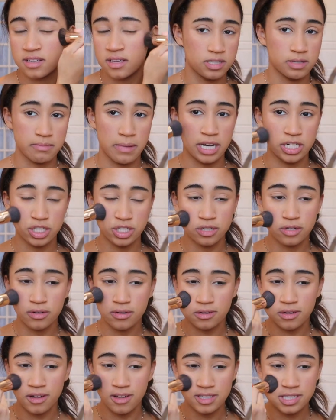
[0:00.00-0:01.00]

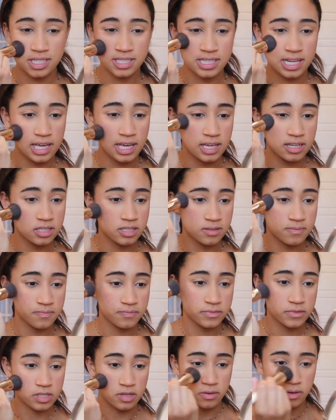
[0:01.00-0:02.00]
dimensional on stage
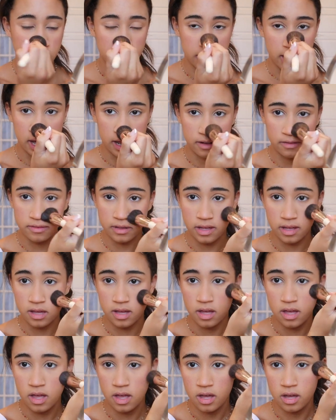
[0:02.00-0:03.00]
so you can kind of like